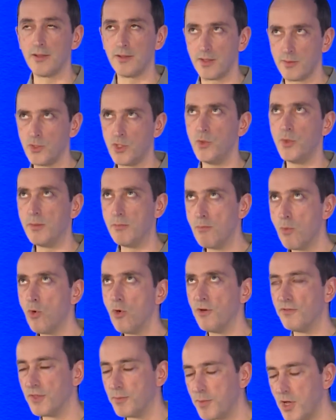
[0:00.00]
doing more
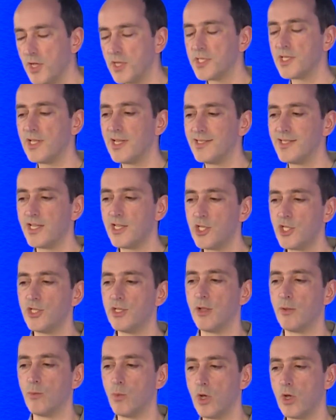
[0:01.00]
of the
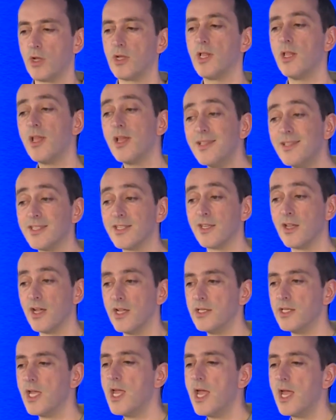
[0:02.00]
personalization and work
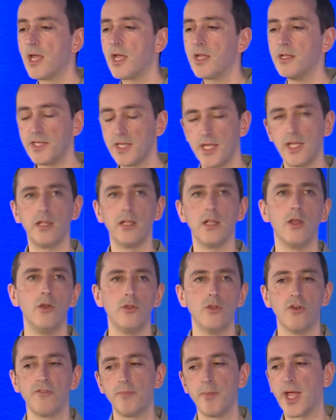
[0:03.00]
client-side can take load
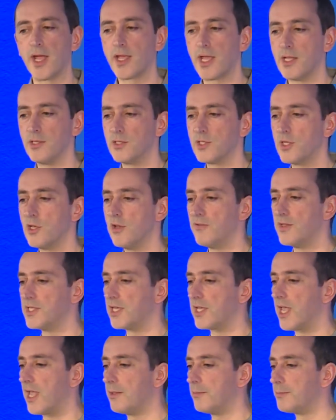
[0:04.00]
off back-end servers
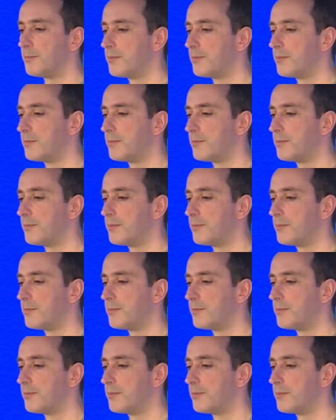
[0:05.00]
again.